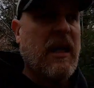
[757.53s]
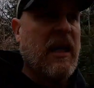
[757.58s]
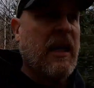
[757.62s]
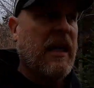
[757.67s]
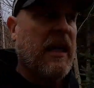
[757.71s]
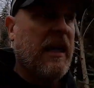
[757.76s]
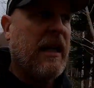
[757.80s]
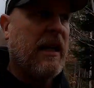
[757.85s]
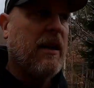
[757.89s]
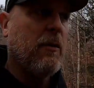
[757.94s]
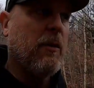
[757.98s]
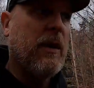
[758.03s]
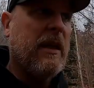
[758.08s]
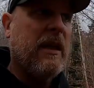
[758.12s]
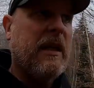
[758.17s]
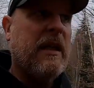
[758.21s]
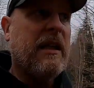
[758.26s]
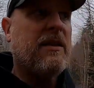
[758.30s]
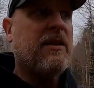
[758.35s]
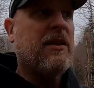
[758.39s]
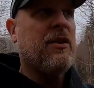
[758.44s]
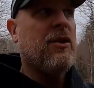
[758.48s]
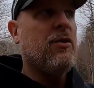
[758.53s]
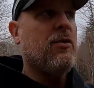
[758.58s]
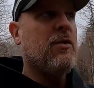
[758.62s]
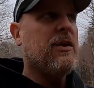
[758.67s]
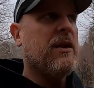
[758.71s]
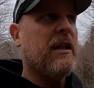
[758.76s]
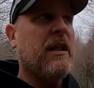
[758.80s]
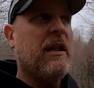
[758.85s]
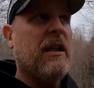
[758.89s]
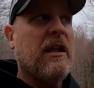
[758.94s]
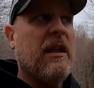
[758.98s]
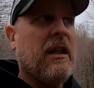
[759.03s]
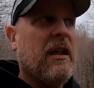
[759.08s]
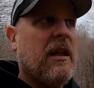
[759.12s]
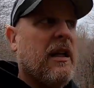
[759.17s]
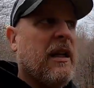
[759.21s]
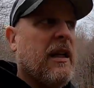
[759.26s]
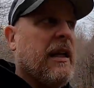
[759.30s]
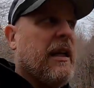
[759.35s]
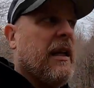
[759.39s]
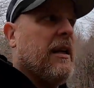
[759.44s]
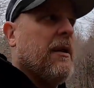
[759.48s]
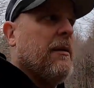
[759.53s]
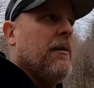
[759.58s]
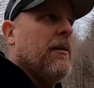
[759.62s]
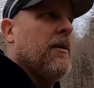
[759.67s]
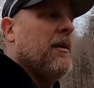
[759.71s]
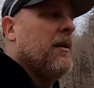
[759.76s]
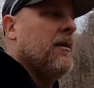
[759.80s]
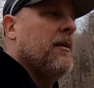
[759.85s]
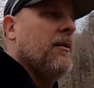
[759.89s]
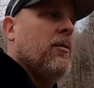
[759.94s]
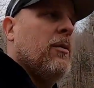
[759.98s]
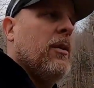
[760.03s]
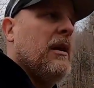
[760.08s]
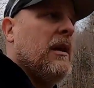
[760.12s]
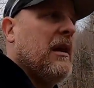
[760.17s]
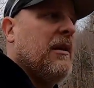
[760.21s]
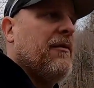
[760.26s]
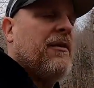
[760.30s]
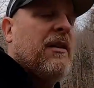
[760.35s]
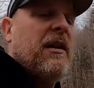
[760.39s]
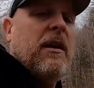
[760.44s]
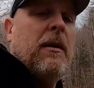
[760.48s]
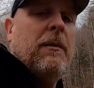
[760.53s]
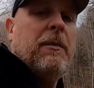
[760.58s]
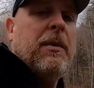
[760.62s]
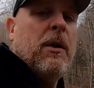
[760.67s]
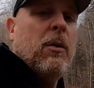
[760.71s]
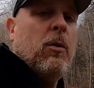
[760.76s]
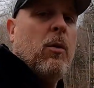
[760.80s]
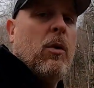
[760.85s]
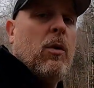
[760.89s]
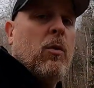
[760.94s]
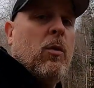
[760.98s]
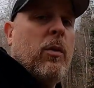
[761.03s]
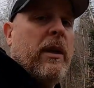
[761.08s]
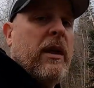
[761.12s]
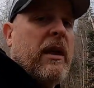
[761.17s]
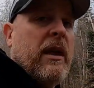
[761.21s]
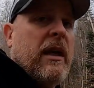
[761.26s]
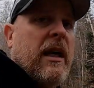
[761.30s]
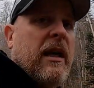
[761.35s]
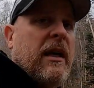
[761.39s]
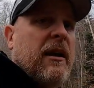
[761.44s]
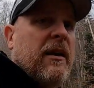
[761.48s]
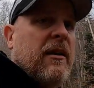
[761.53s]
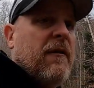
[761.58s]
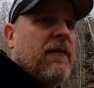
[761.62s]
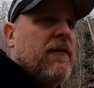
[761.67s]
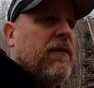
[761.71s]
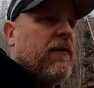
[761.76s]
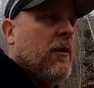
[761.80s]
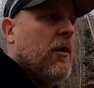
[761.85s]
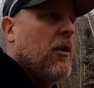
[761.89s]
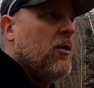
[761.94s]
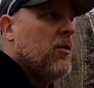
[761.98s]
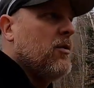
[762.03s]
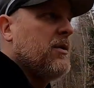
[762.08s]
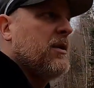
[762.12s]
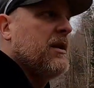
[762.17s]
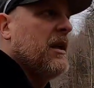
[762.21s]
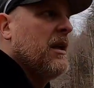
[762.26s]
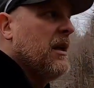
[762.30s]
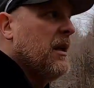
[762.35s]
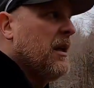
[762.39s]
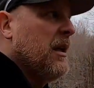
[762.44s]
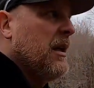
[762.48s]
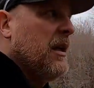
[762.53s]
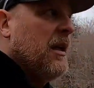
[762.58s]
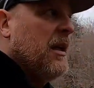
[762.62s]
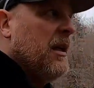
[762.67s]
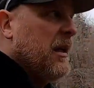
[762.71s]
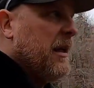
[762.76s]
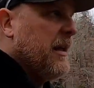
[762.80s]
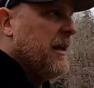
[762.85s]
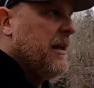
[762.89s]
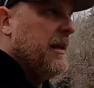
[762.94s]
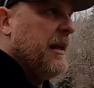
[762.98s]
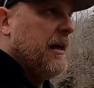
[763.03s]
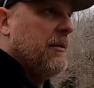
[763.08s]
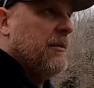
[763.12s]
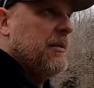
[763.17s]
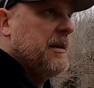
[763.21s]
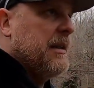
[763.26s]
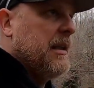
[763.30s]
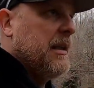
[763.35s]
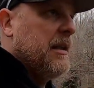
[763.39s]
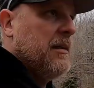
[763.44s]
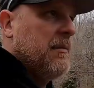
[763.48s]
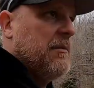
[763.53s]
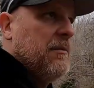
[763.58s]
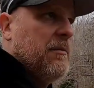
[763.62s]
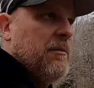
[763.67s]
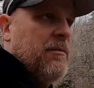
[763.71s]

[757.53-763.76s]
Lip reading: and we didn't get to use it, and we left it up here one weekend and it froze, and that was it.